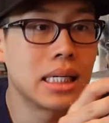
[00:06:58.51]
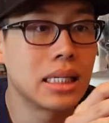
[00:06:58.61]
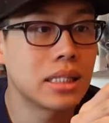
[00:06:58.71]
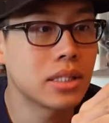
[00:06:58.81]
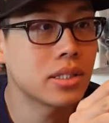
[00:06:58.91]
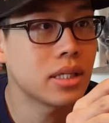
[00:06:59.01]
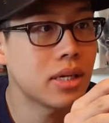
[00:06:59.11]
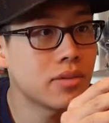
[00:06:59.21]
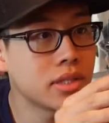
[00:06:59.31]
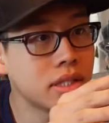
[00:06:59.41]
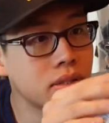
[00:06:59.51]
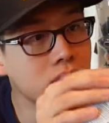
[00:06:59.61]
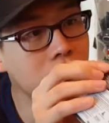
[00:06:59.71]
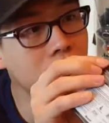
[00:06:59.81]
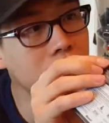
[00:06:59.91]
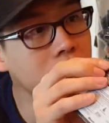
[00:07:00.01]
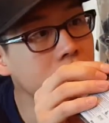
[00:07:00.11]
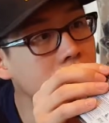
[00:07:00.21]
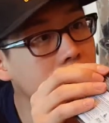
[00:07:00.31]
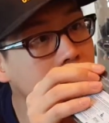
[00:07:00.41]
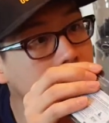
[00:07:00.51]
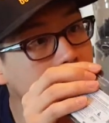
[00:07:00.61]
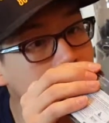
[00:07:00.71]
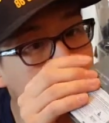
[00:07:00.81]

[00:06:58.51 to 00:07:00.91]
it's good to have a sealed copy. This one still